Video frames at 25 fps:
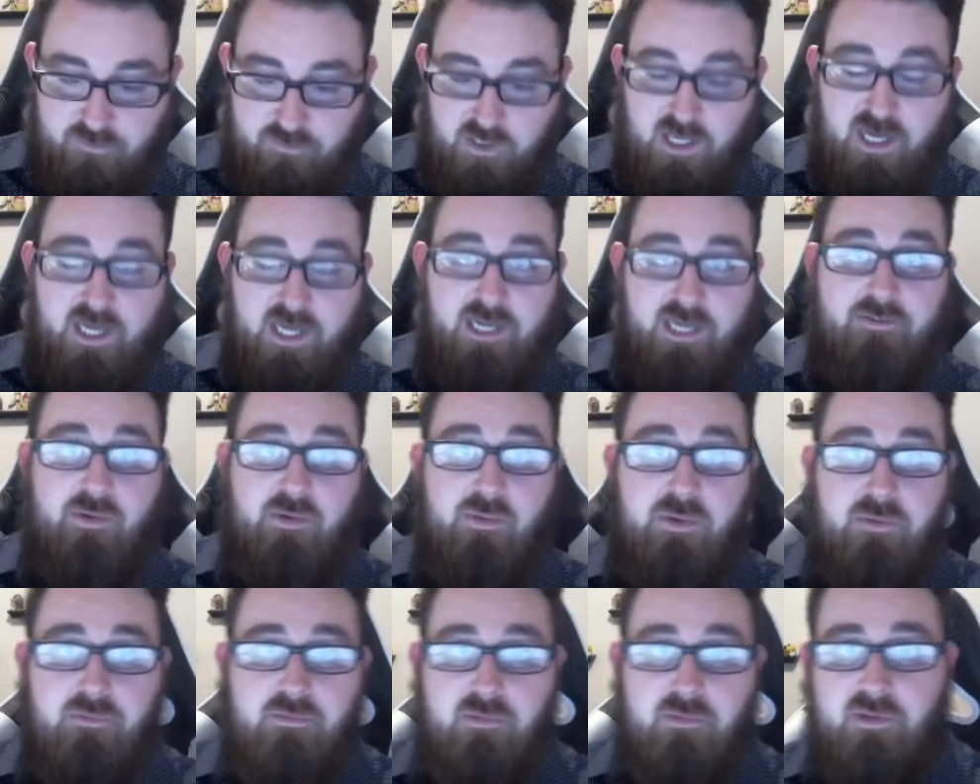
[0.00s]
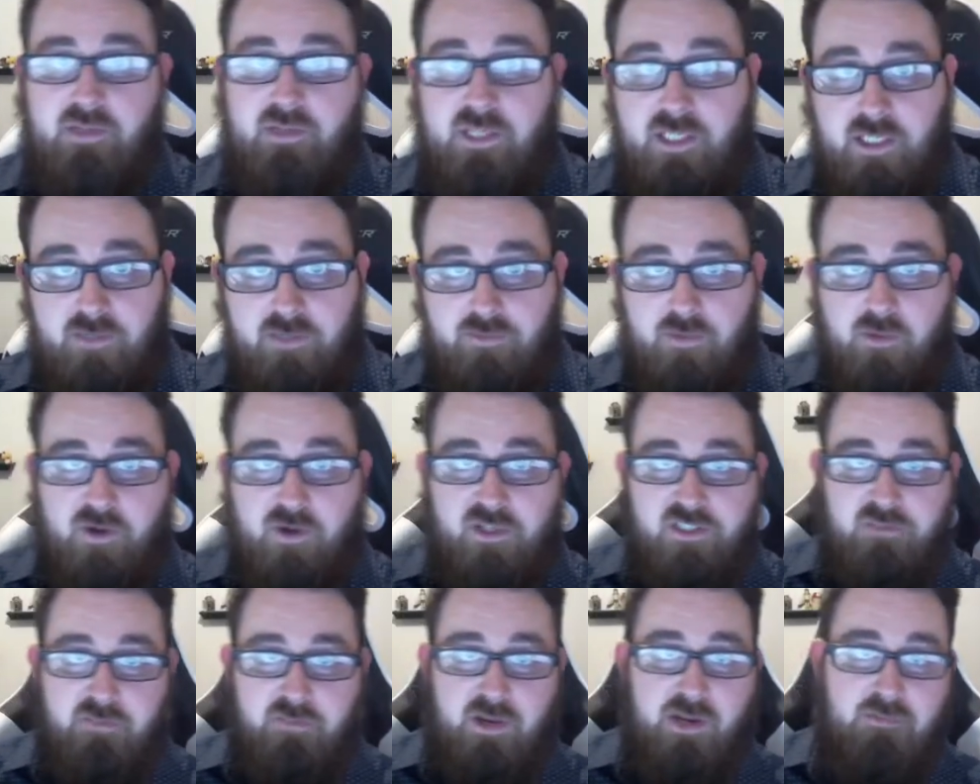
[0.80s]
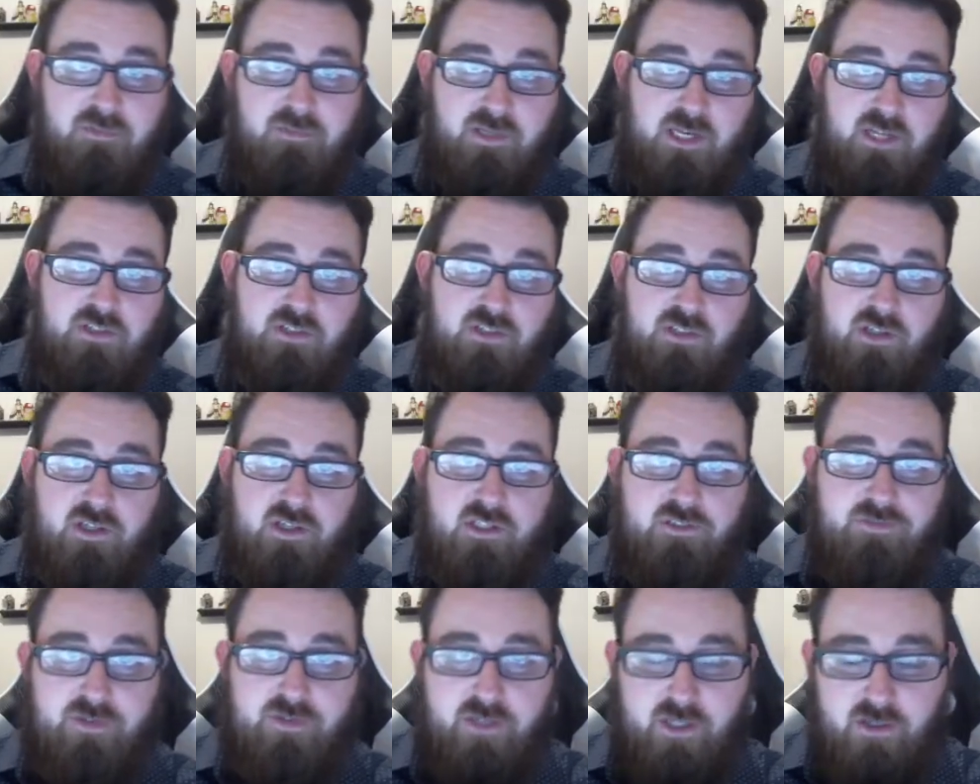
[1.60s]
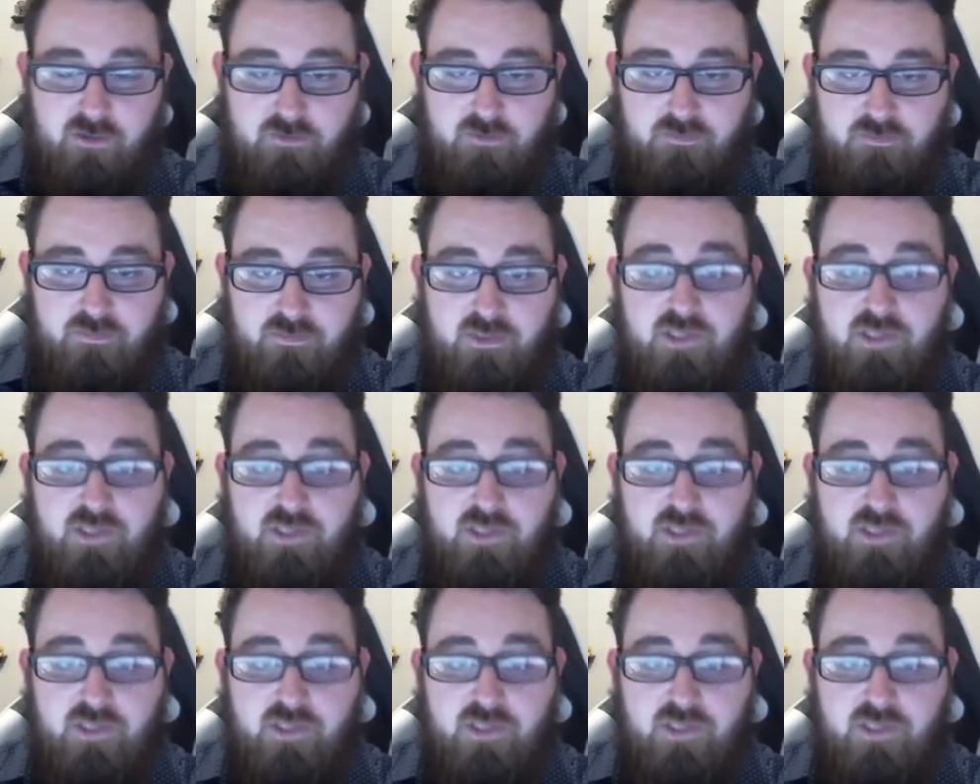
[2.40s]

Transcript: Hi everyone, thank you for watching my application launch video.